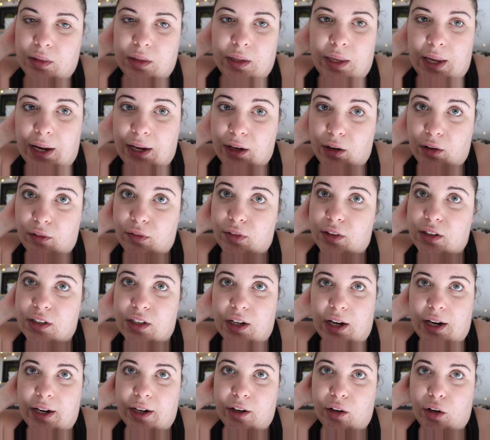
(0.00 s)
Getting off the
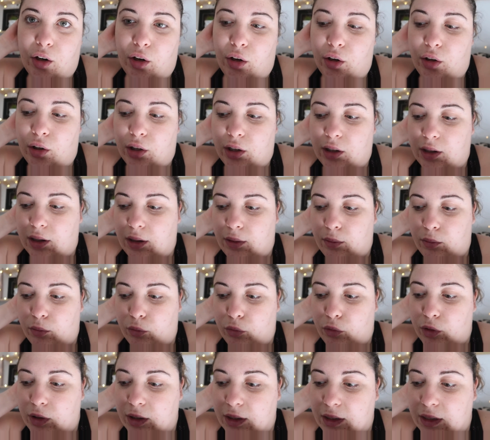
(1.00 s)
Diet Coke, I'm
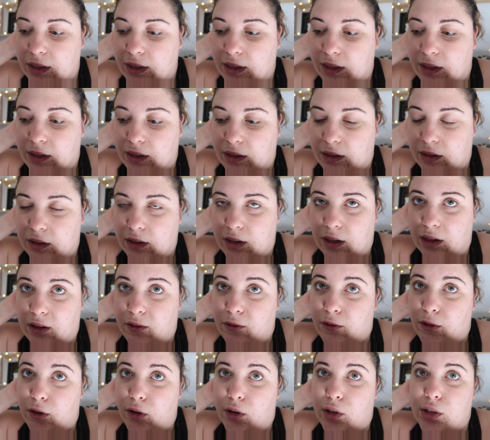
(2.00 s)
really gonna
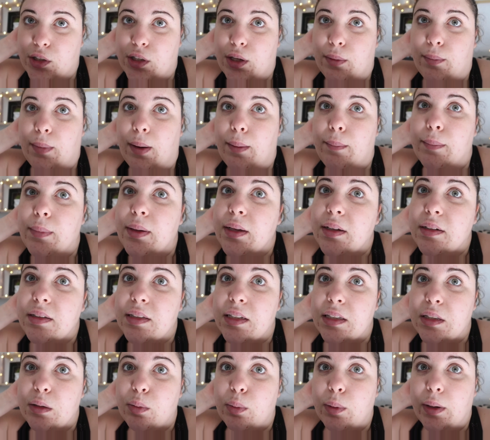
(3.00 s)
focus on my meals
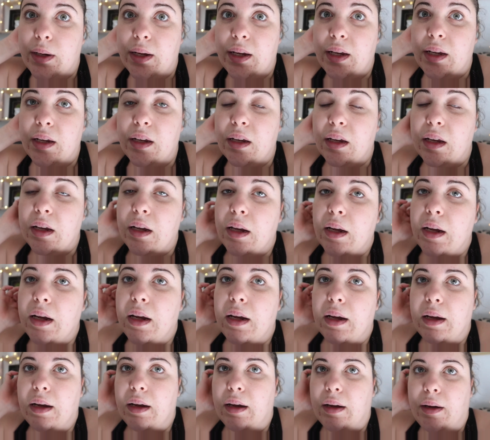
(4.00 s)
this week.
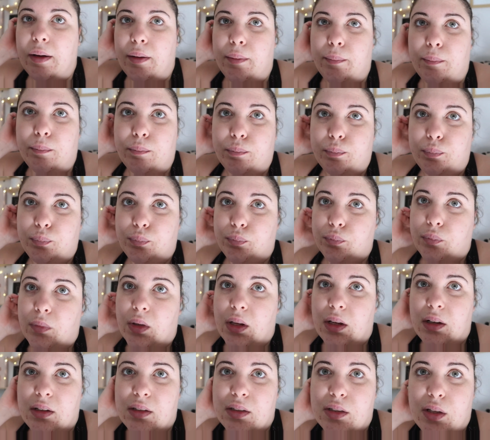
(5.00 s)

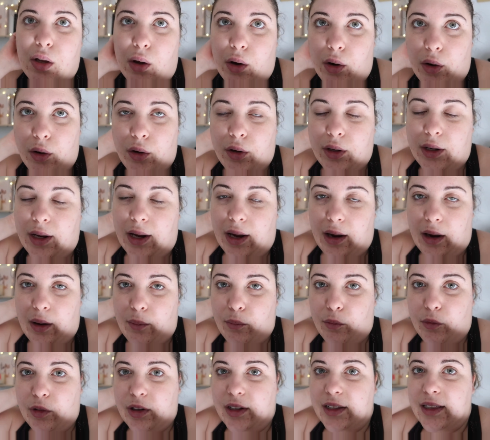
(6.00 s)
So yeah,
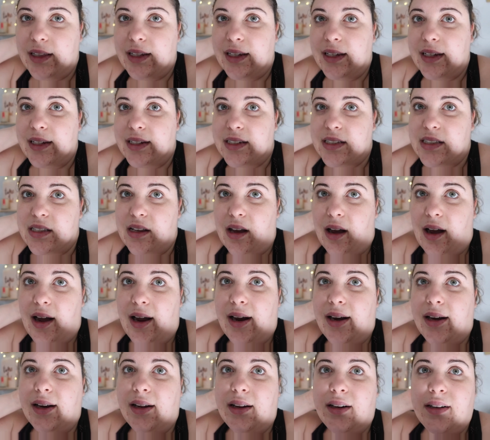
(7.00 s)
I'm really
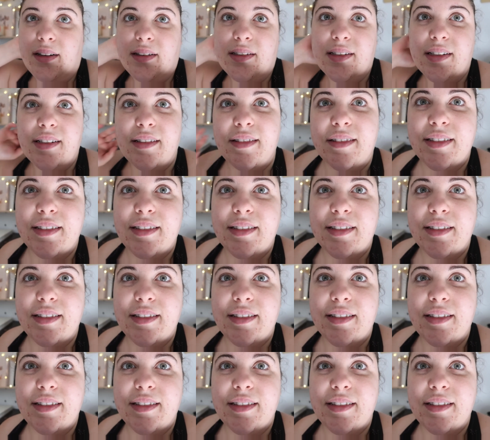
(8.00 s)
excited.